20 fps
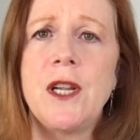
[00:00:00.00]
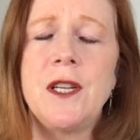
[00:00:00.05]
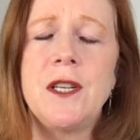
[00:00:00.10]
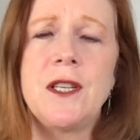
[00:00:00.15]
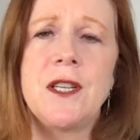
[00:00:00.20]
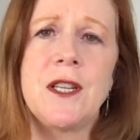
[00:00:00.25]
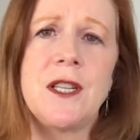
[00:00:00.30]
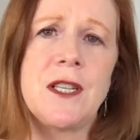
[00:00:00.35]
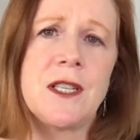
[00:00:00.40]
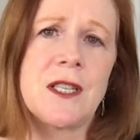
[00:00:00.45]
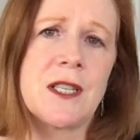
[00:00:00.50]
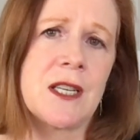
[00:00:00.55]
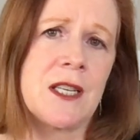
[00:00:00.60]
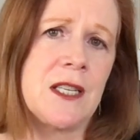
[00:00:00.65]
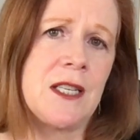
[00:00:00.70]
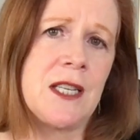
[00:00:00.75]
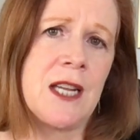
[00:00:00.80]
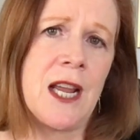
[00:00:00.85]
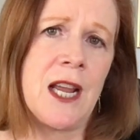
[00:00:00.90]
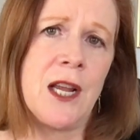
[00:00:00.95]
into this
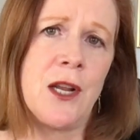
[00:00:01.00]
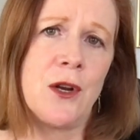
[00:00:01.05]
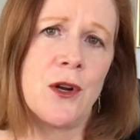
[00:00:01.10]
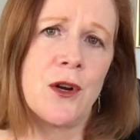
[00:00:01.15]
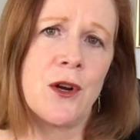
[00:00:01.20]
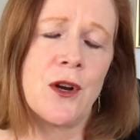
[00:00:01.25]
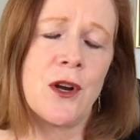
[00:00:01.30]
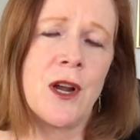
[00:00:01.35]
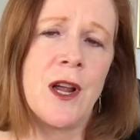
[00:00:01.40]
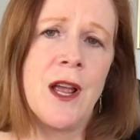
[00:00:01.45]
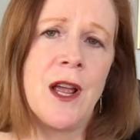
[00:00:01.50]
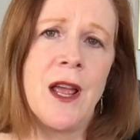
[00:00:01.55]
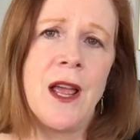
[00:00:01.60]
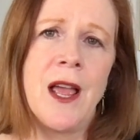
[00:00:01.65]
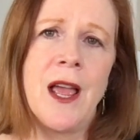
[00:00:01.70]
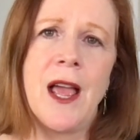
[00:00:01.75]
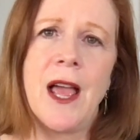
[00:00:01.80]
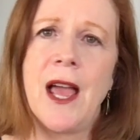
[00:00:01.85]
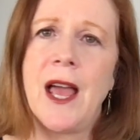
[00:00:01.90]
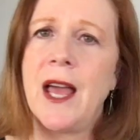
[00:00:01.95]
container
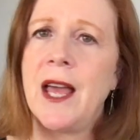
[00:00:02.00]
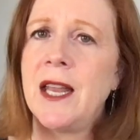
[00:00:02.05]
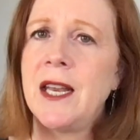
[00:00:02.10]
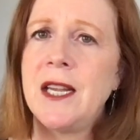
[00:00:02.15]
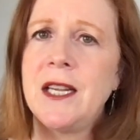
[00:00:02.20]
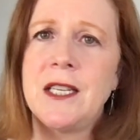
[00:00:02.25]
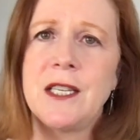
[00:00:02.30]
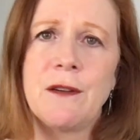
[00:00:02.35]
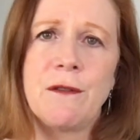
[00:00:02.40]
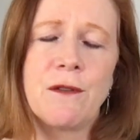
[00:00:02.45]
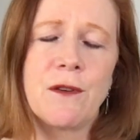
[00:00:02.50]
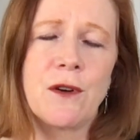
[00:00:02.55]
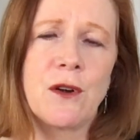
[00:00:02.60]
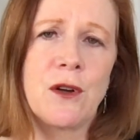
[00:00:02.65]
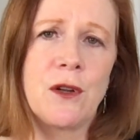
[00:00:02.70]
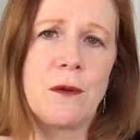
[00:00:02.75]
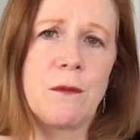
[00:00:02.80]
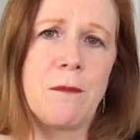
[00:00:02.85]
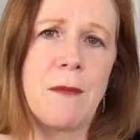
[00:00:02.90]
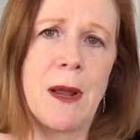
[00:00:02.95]
any
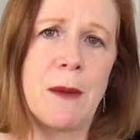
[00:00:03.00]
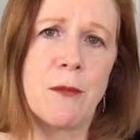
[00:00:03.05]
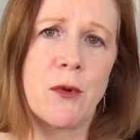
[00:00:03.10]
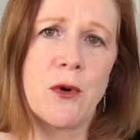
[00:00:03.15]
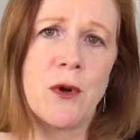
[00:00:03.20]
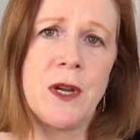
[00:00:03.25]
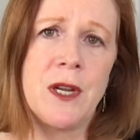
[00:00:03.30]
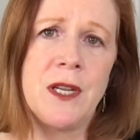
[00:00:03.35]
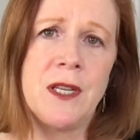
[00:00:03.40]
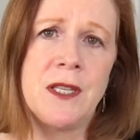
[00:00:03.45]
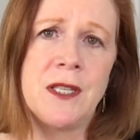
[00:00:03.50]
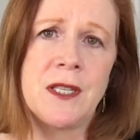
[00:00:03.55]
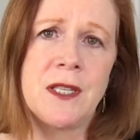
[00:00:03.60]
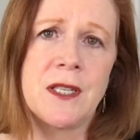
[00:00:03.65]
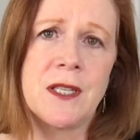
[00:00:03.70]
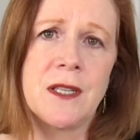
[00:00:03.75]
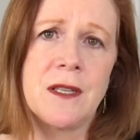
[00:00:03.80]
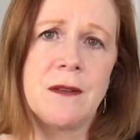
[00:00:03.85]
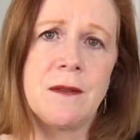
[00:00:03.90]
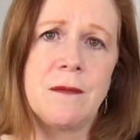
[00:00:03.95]
difficult
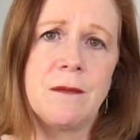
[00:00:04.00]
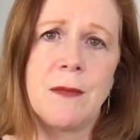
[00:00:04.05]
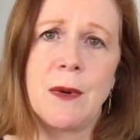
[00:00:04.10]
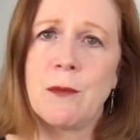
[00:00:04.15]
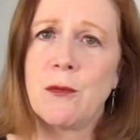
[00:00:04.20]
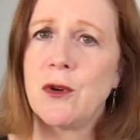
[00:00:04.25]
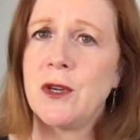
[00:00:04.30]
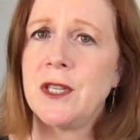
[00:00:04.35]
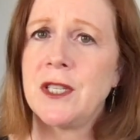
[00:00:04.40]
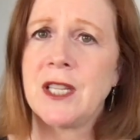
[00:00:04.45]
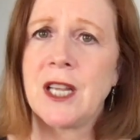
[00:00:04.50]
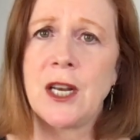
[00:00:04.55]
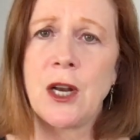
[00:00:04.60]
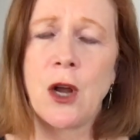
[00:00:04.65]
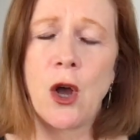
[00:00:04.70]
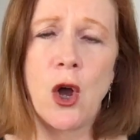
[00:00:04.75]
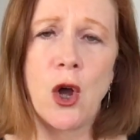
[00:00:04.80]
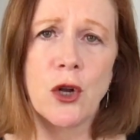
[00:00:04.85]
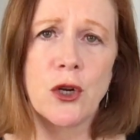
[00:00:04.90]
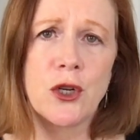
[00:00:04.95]
memories, memories that
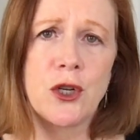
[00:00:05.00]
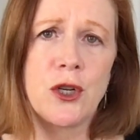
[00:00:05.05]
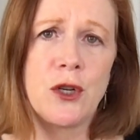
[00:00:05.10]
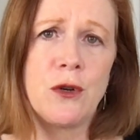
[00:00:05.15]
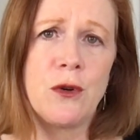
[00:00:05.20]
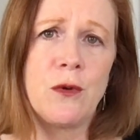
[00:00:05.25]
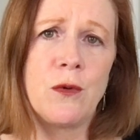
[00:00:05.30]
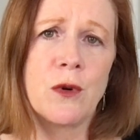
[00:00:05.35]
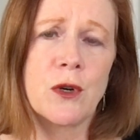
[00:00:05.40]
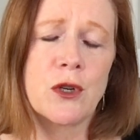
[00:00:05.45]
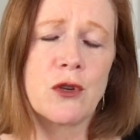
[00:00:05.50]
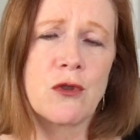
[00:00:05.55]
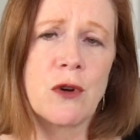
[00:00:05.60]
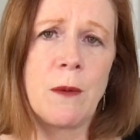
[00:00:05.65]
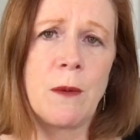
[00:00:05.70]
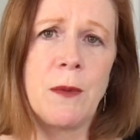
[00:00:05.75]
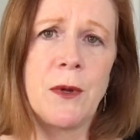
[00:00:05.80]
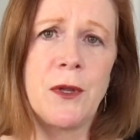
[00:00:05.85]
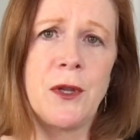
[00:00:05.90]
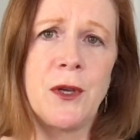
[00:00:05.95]
haunt you or
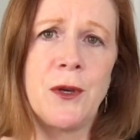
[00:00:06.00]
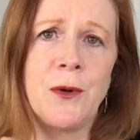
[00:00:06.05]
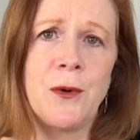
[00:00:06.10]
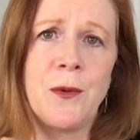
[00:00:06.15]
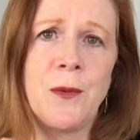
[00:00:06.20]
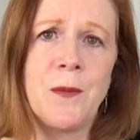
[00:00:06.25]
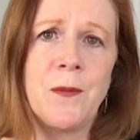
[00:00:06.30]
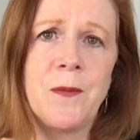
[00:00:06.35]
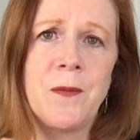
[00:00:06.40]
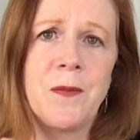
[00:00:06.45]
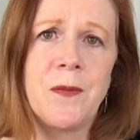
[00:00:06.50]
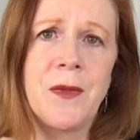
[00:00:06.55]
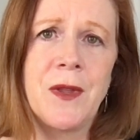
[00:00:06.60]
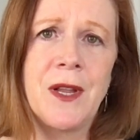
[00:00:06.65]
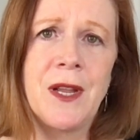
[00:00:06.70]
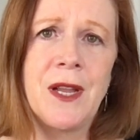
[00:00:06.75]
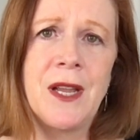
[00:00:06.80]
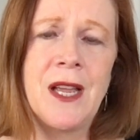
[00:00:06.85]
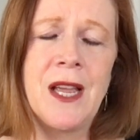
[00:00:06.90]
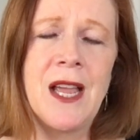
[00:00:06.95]
trouble you,
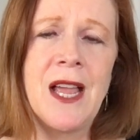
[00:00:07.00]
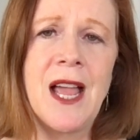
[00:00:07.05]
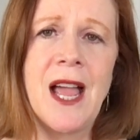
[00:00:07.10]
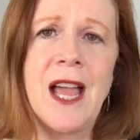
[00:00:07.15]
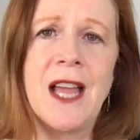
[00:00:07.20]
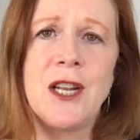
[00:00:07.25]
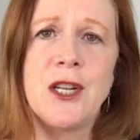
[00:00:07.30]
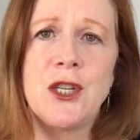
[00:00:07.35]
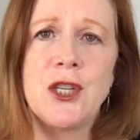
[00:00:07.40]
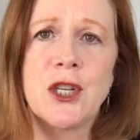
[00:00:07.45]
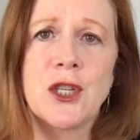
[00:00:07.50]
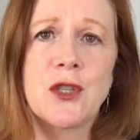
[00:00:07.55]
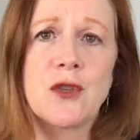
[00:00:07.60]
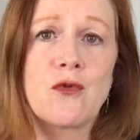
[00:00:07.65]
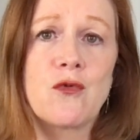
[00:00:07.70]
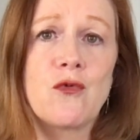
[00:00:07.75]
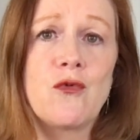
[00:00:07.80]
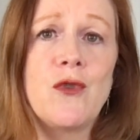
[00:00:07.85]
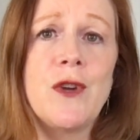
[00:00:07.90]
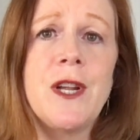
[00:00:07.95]
and just
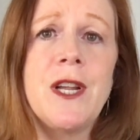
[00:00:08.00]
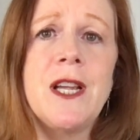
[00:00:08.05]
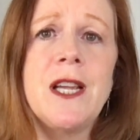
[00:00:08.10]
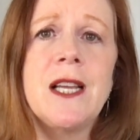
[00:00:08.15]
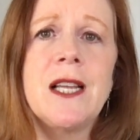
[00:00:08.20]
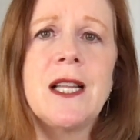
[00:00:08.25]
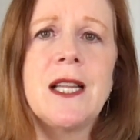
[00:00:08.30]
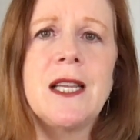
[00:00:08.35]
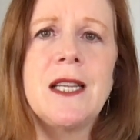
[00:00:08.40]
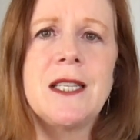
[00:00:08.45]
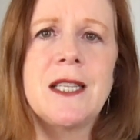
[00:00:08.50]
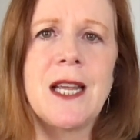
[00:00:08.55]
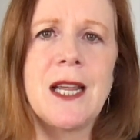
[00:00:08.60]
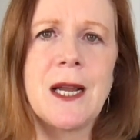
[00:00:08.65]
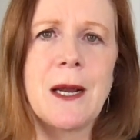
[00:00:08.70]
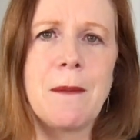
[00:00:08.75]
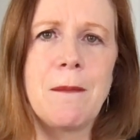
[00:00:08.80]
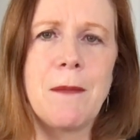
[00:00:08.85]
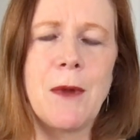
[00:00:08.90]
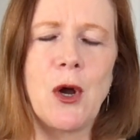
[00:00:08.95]
really
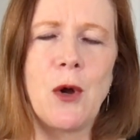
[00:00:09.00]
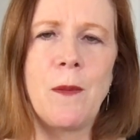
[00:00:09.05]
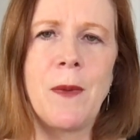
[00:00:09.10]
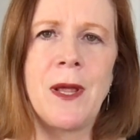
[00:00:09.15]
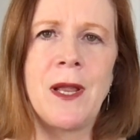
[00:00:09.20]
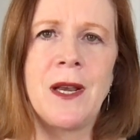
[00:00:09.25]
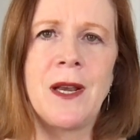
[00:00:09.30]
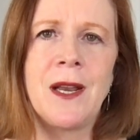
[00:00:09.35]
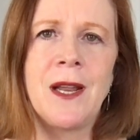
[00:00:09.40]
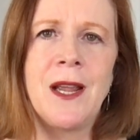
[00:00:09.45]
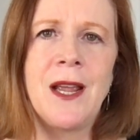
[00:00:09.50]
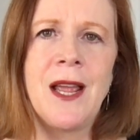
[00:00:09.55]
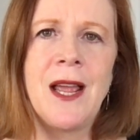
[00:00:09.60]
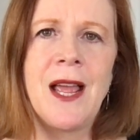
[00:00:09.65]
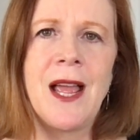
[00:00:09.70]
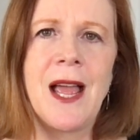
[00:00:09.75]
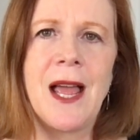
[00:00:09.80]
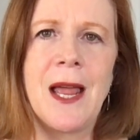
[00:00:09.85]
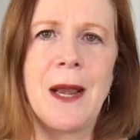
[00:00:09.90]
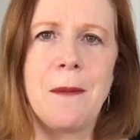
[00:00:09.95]
take a moment
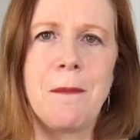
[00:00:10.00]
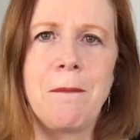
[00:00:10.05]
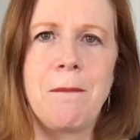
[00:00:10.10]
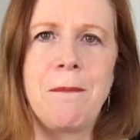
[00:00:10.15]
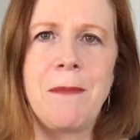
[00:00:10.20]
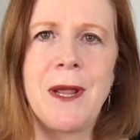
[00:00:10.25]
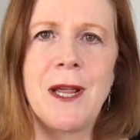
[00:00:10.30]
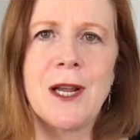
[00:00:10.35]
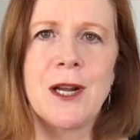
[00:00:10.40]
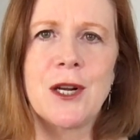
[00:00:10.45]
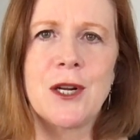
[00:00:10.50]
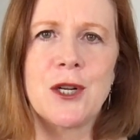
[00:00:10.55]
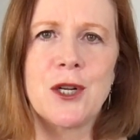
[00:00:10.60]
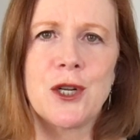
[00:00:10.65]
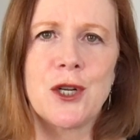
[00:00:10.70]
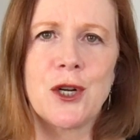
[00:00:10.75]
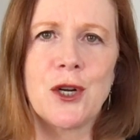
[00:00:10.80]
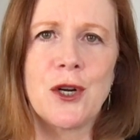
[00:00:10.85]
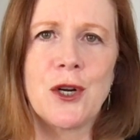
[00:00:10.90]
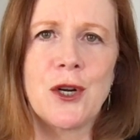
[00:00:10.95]
and
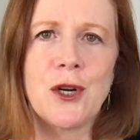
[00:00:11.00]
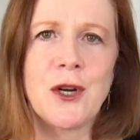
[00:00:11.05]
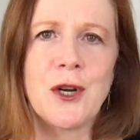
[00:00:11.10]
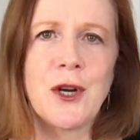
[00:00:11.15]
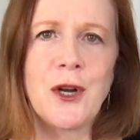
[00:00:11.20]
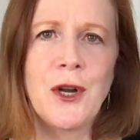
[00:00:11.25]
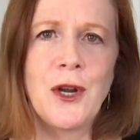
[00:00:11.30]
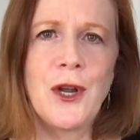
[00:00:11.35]
picture